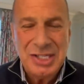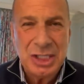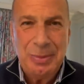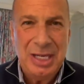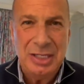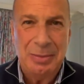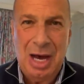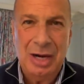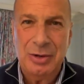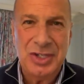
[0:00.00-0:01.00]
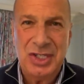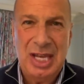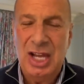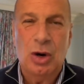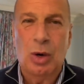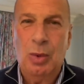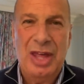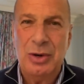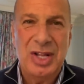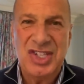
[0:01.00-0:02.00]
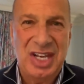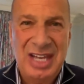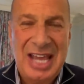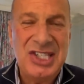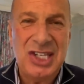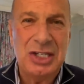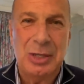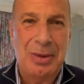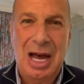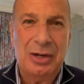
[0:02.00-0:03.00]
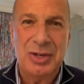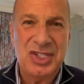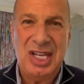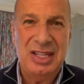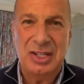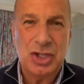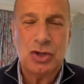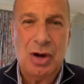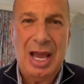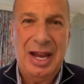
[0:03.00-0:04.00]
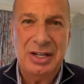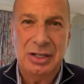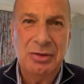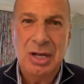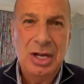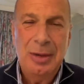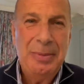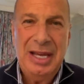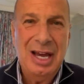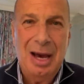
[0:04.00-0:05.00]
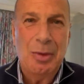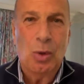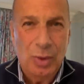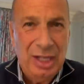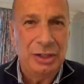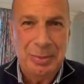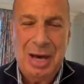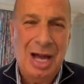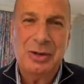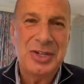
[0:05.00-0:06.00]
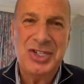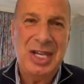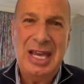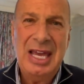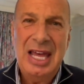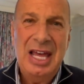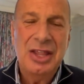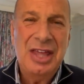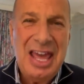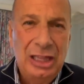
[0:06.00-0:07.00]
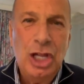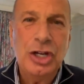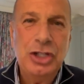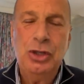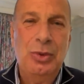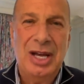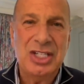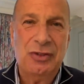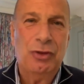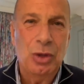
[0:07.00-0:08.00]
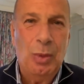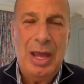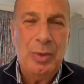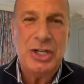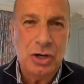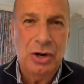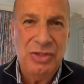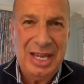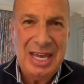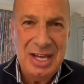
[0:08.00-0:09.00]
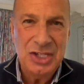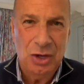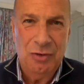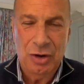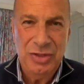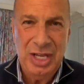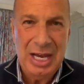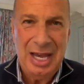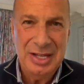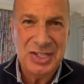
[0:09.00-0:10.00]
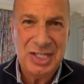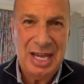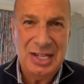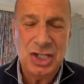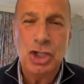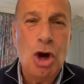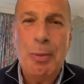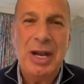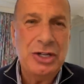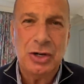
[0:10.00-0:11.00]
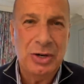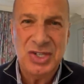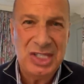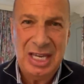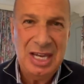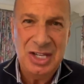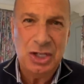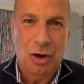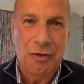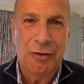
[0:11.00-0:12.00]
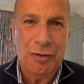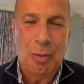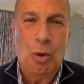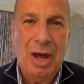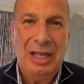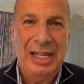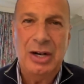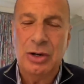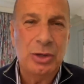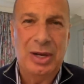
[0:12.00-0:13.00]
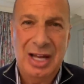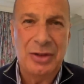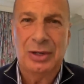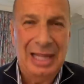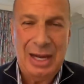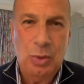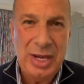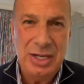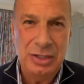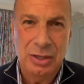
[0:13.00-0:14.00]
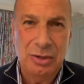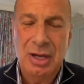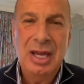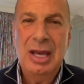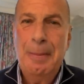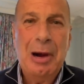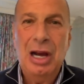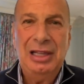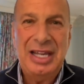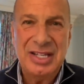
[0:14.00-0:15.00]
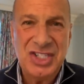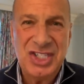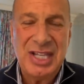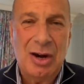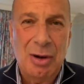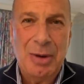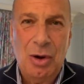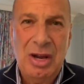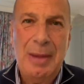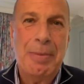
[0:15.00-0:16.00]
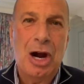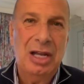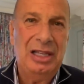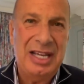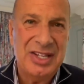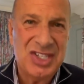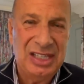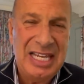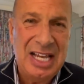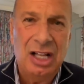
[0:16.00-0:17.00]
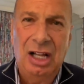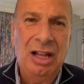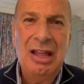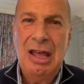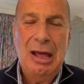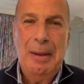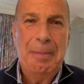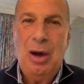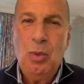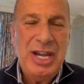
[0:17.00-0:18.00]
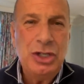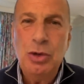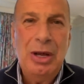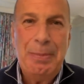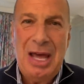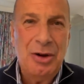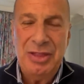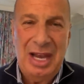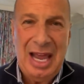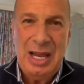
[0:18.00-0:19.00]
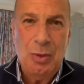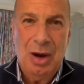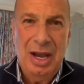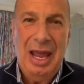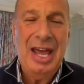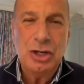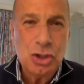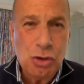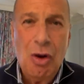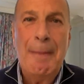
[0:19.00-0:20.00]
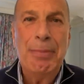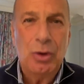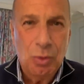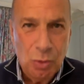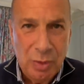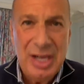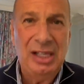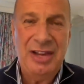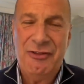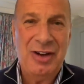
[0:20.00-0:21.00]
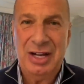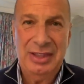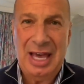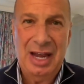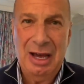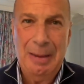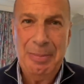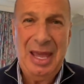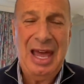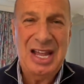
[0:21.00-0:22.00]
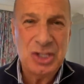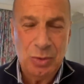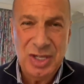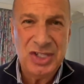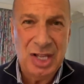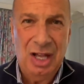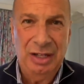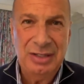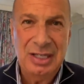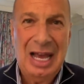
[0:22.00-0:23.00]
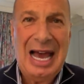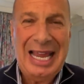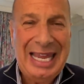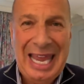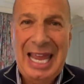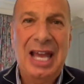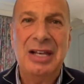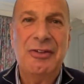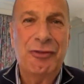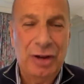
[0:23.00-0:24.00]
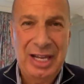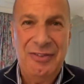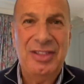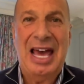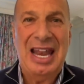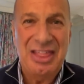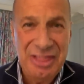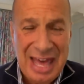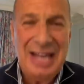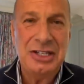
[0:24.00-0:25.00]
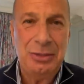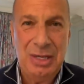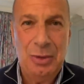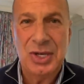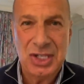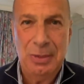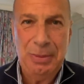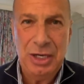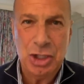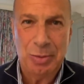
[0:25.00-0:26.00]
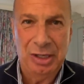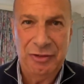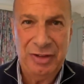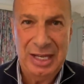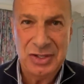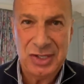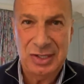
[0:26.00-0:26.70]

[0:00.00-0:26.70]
to be a democracy or whether it's a nascent democracy that's trying to become a real democracy, they look to us for the way we turn the keys over in the United States. Nobody turns the keys over from one leader to another like we do. Partly it's ceremony, partly it's legal, but we do it better than anyone. And Trump really fucked that up. And as a result, I can't forgive that. And that to me was an impeachable offense.